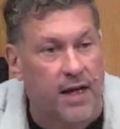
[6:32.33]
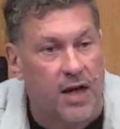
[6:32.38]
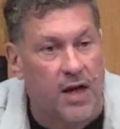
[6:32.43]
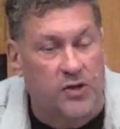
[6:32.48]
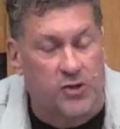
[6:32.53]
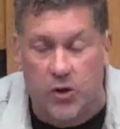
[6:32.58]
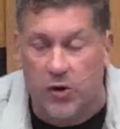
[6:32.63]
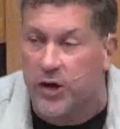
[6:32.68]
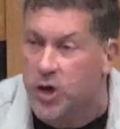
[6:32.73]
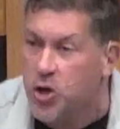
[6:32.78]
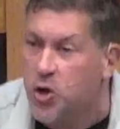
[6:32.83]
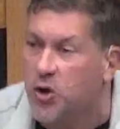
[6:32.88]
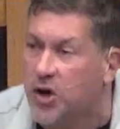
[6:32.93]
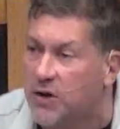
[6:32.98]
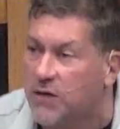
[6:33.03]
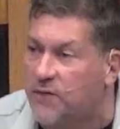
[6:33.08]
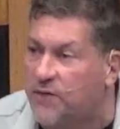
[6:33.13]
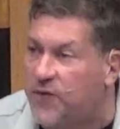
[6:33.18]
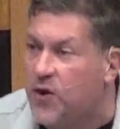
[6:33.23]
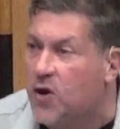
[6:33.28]
so that you can
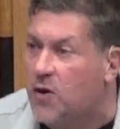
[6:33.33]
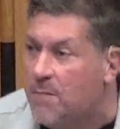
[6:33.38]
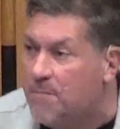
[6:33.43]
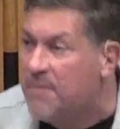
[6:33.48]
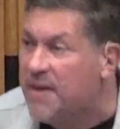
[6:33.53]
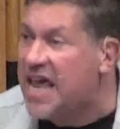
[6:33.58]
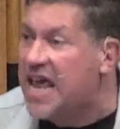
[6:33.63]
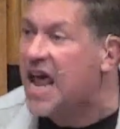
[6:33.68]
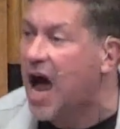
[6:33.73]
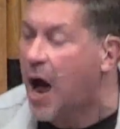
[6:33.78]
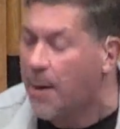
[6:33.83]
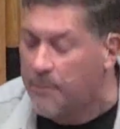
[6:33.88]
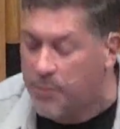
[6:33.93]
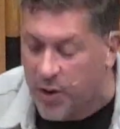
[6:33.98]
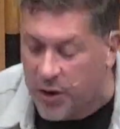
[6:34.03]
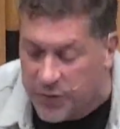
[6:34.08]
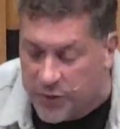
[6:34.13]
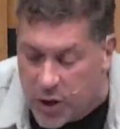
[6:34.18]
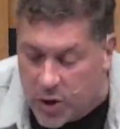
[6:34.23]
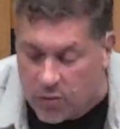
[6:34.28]
fill me up
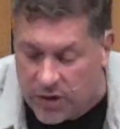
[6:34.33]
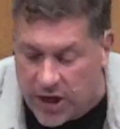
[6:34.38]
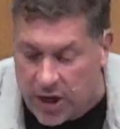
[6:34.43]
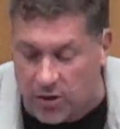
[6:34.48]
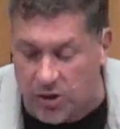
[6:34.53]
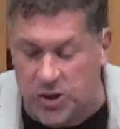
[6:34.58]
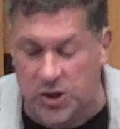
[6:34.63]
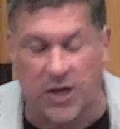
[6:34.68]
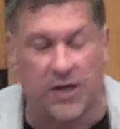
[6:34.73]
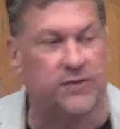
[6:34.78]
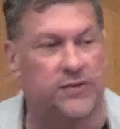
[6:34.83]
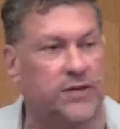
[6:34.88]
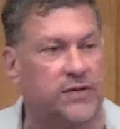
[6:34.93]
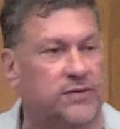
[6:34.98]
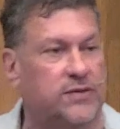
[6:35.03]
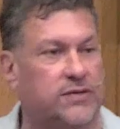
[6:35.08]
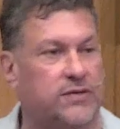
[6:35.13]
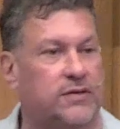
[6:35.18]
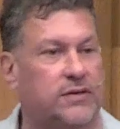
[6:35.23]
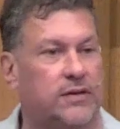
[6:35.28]
with you, dear
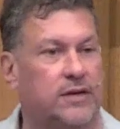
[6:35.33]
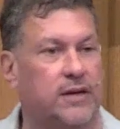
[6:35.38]
Jesus,